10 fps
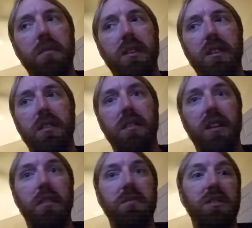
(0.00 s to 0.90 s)

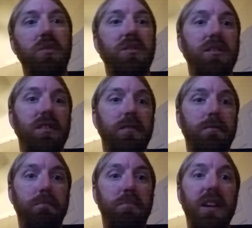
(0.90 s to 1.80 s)
and I was used to
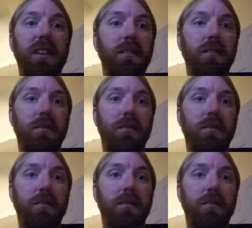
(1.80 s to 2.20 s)
big